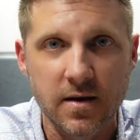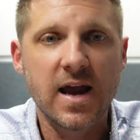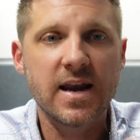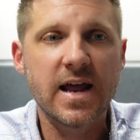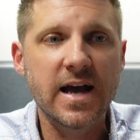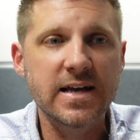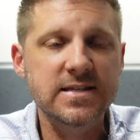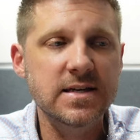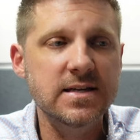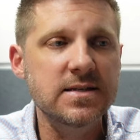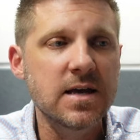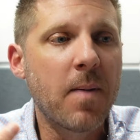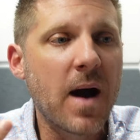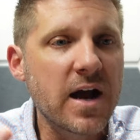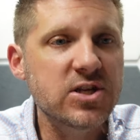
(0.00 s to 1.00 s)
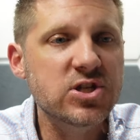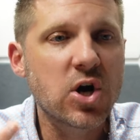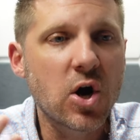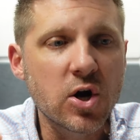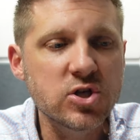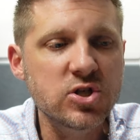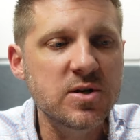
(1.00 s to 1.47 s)
In essence, by
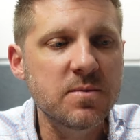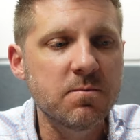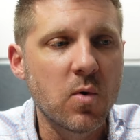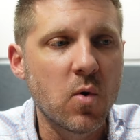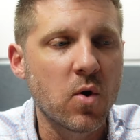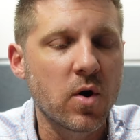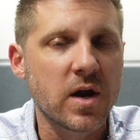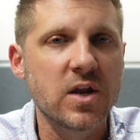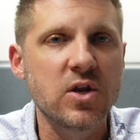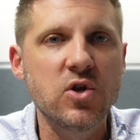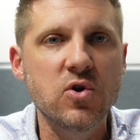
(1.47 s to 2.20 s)
charging more and